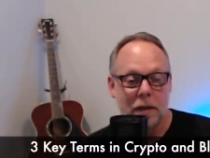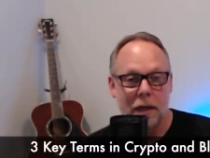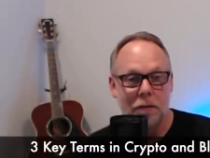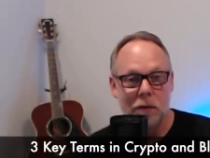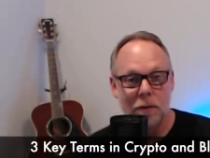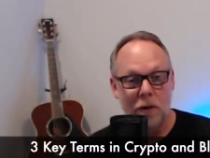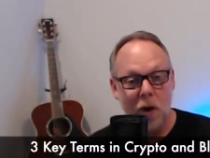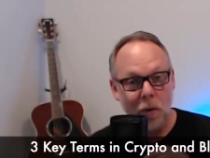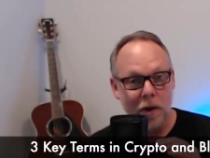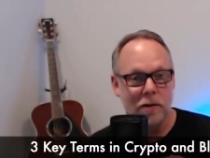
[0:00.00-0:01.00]
If you
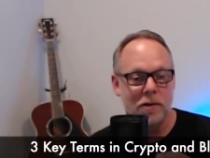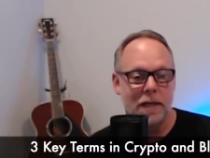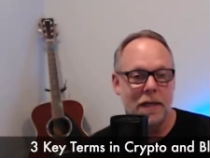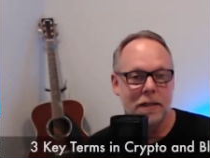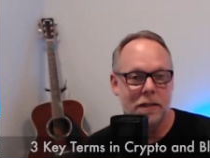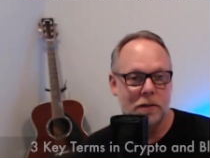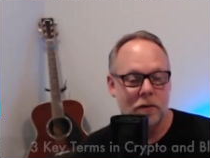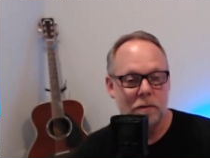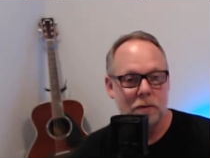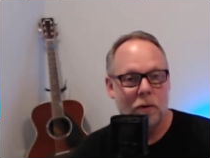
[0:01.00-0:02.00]
don't understand these
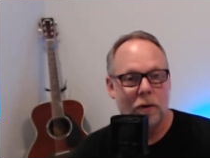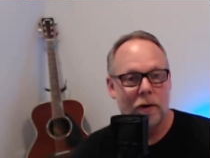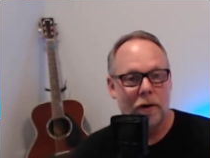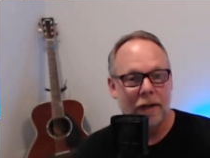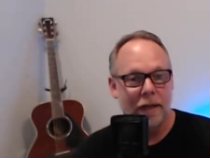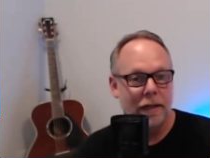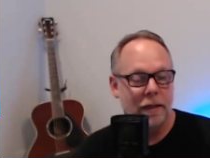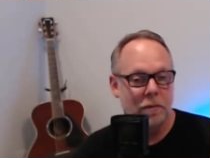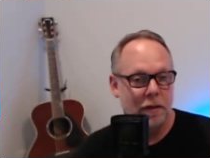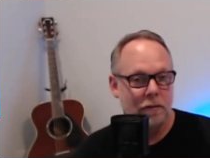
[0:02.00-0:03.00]
terms or are getting
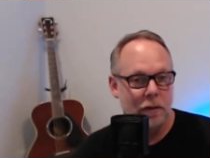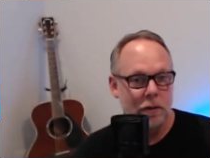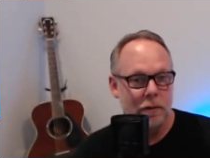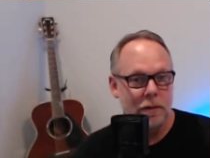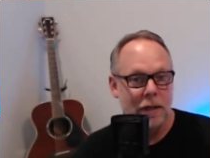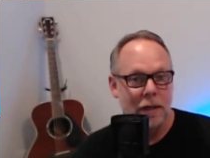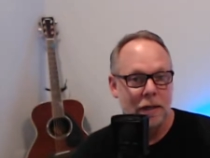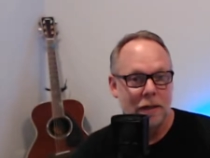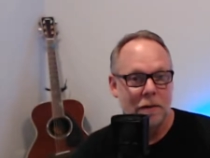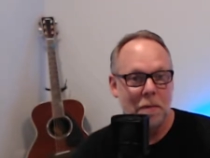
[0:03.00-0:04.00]
them confused,
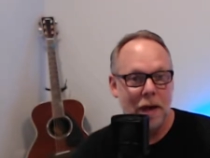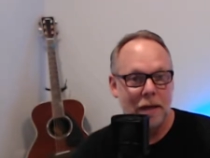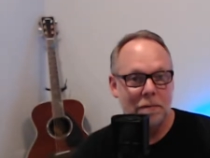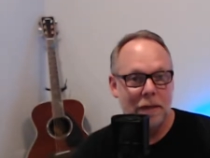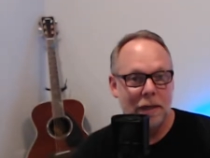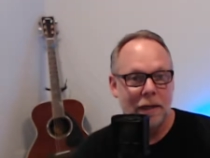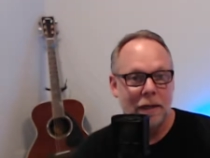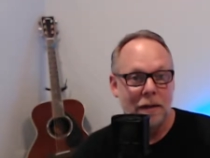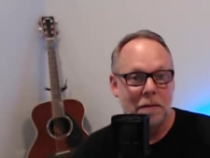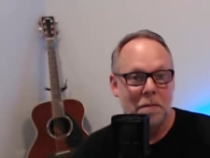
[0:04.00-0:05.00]
you might
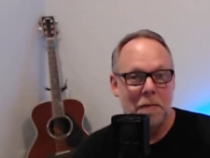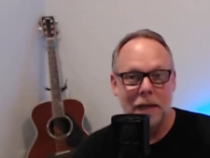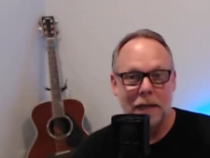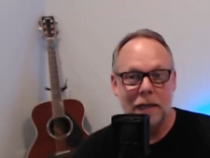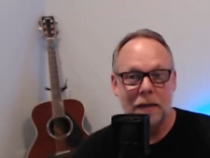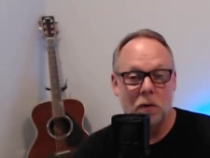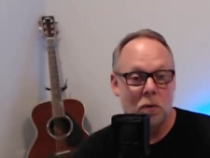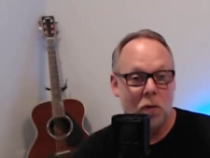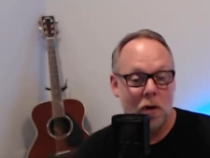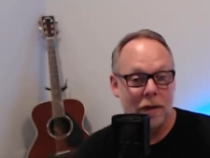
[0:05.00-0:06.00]
be making
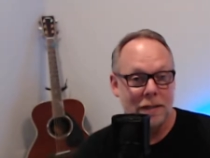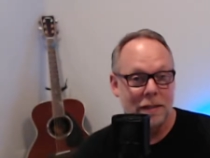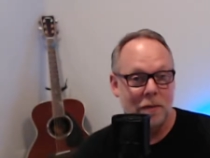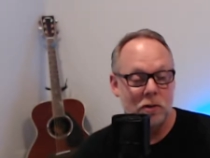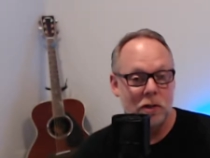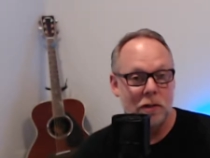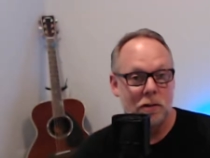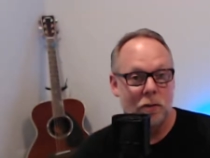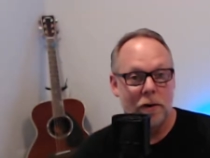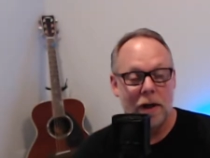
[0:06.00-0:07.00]
wrong assumptions
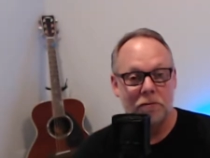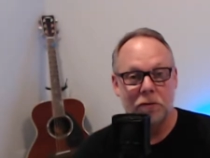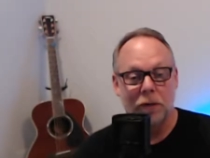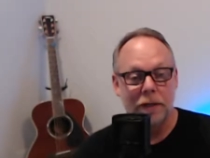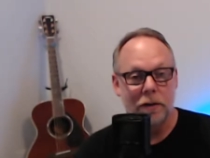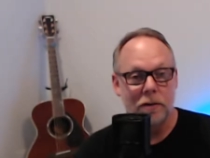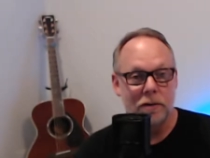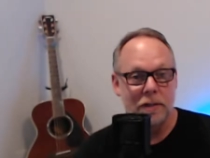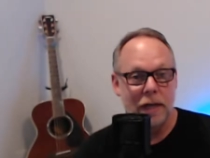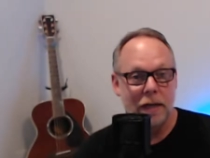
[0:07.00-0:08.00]
or not fully
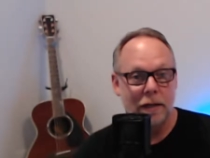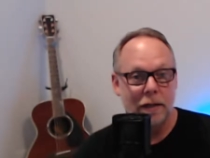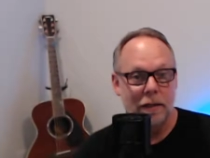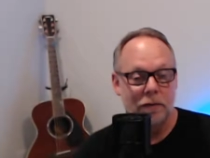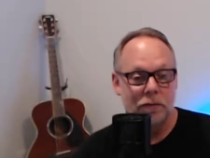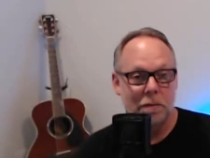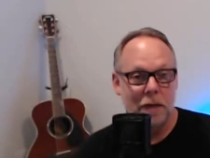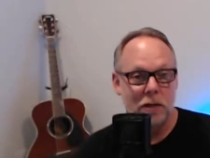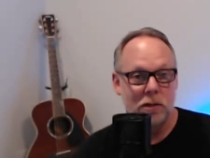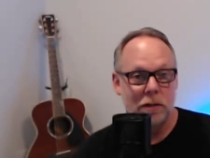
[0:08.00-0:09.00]
understanding the
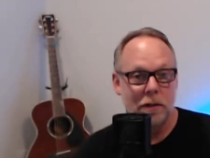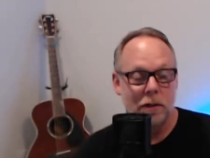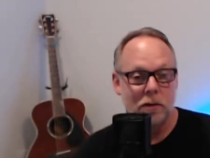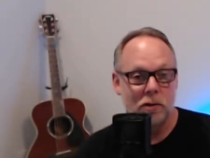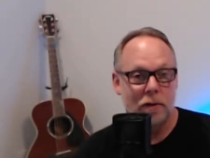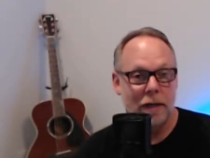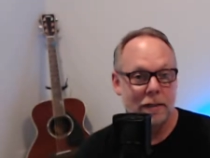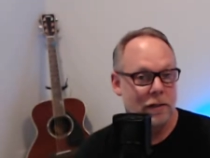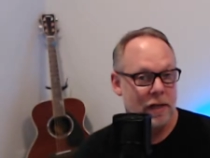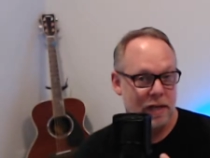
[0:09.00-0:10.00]
information that you're trying
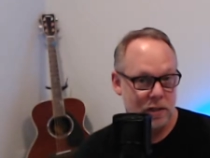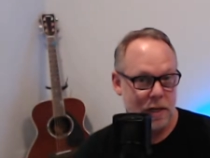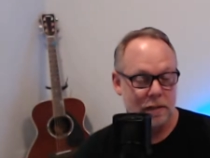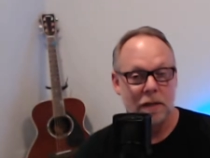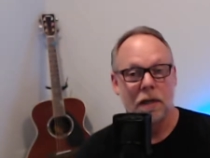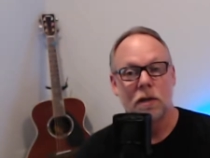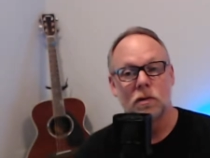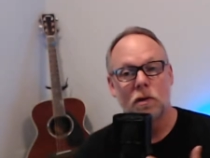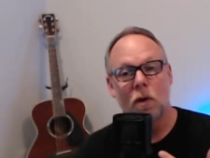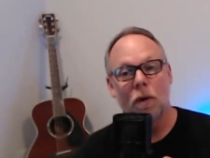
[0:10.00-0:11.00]
to digest.
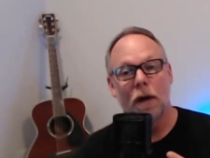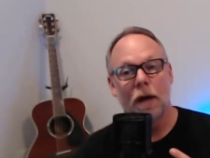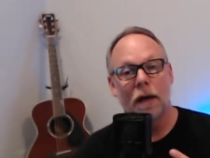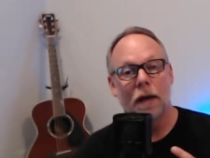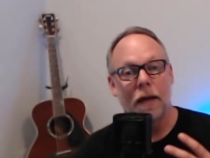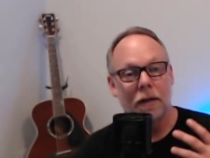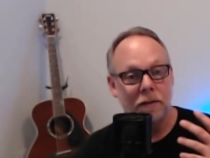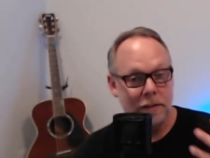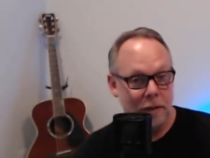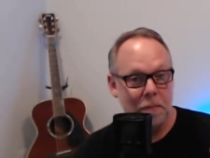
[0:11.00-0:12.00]
So
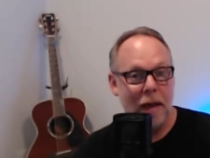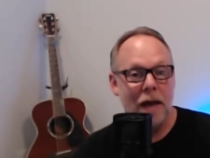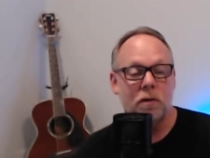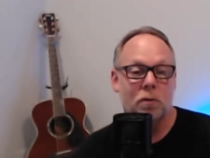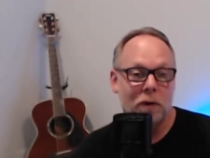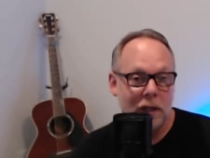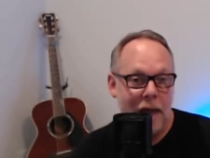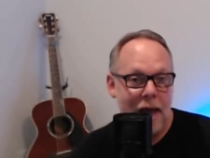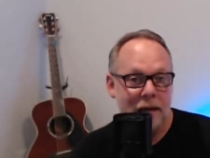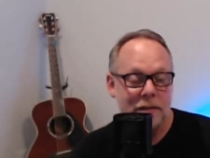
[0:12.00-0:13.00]
sit back,
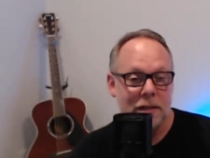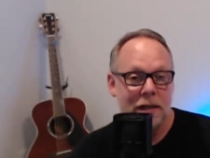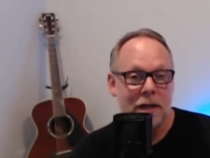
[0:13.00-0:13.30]
relax,